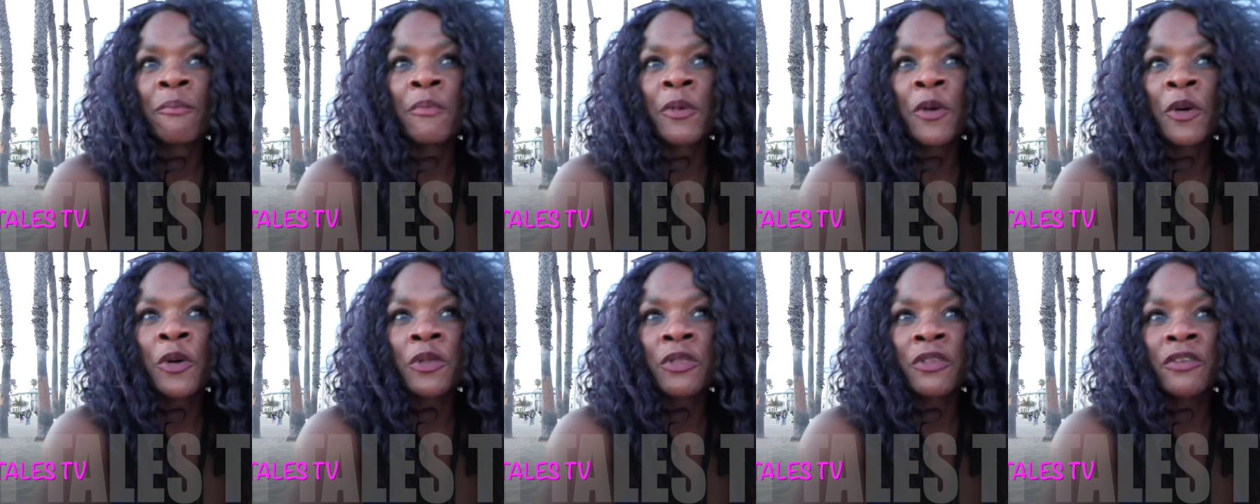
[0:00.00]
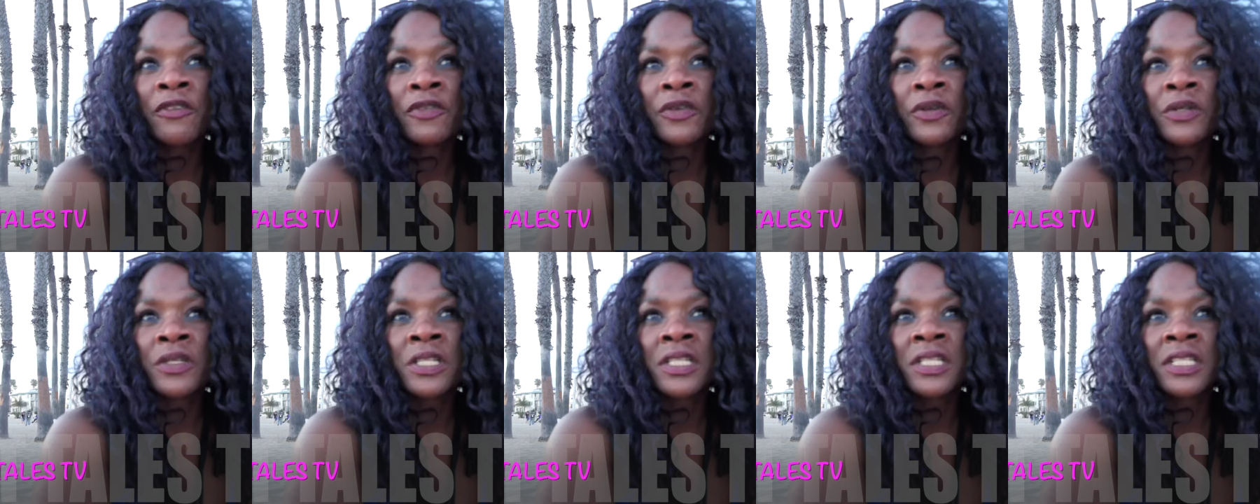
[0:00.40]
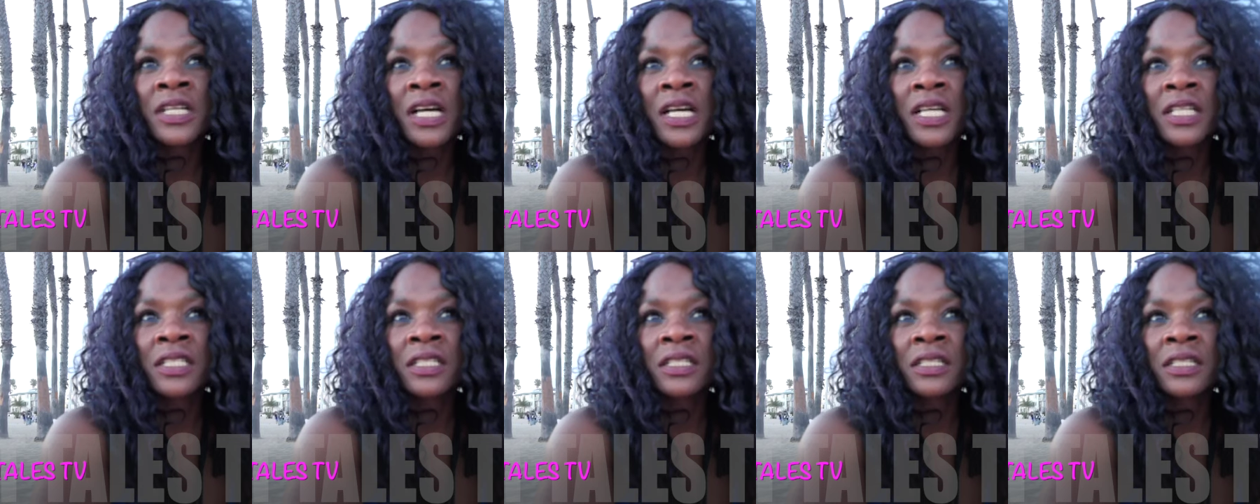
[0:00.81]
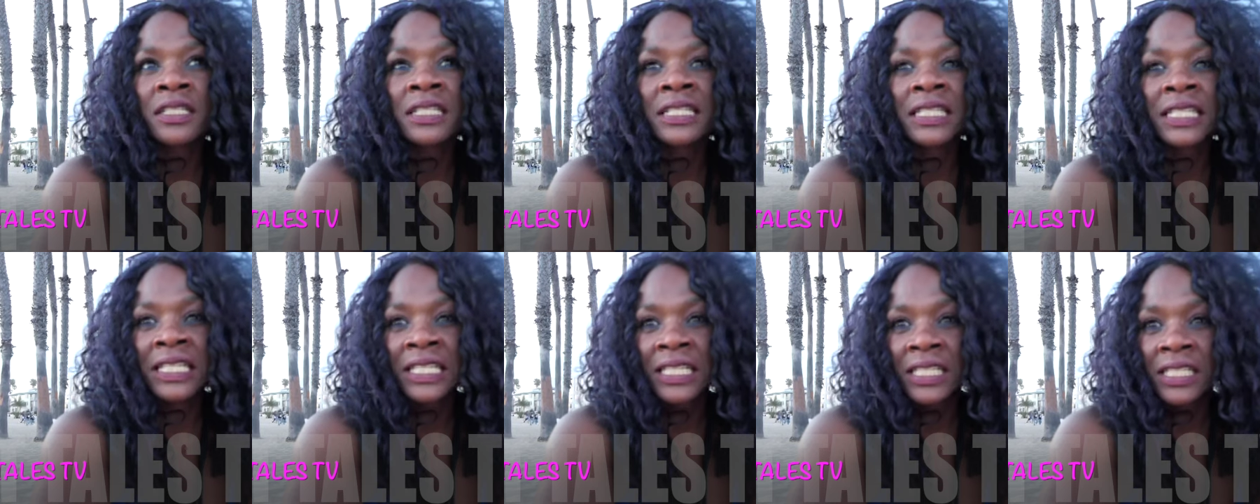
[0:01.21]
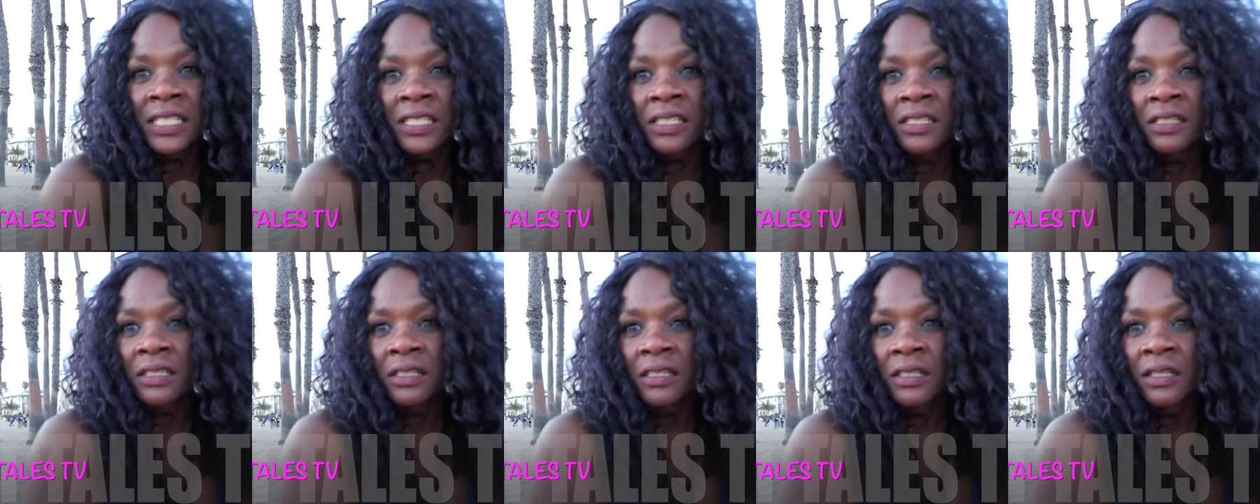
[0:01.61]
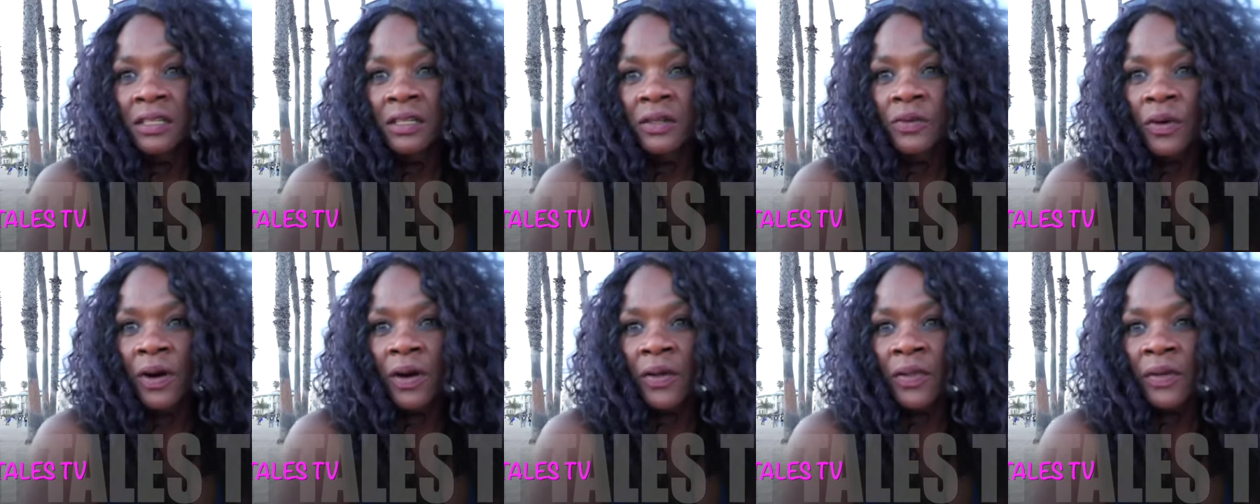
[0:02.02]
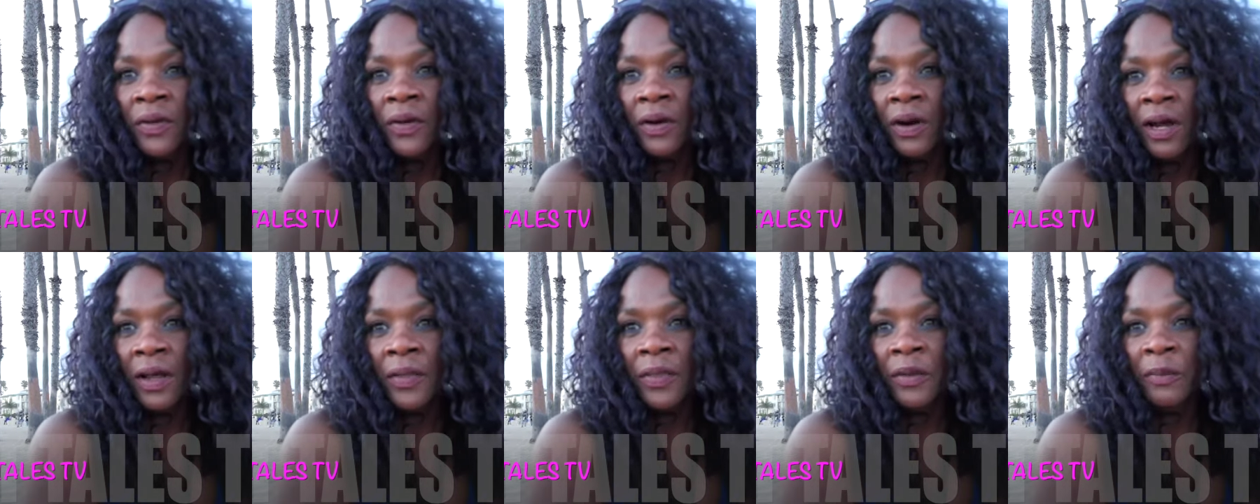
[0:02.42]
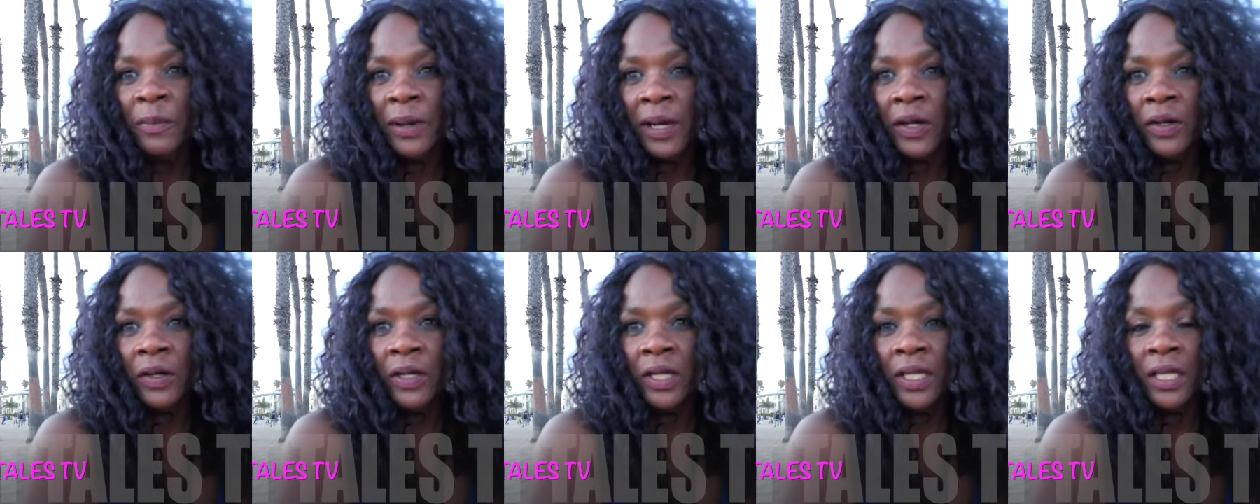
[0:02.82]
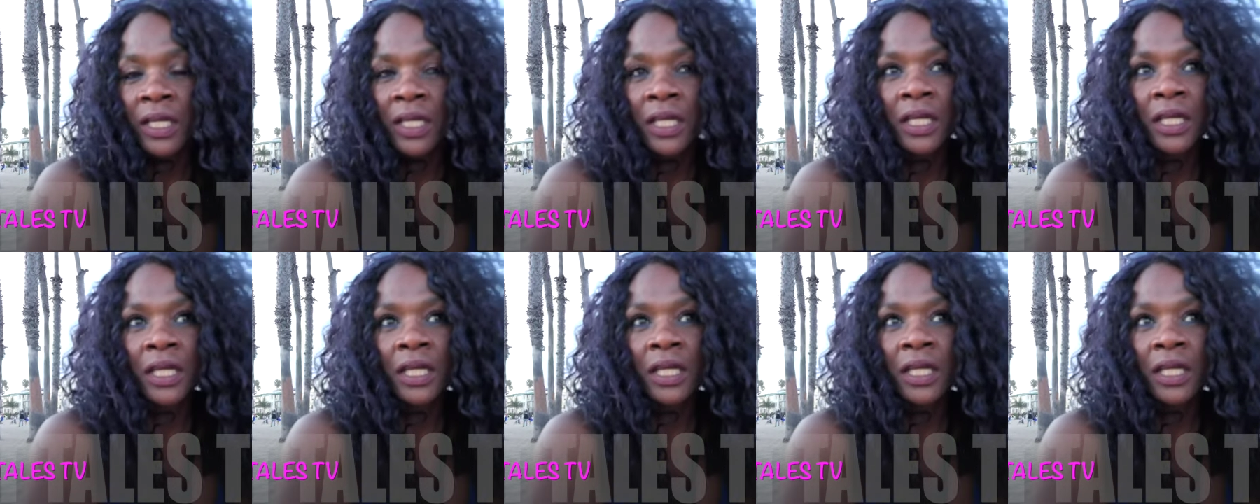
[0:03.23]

both of her sons sneezed while they were on the balcony,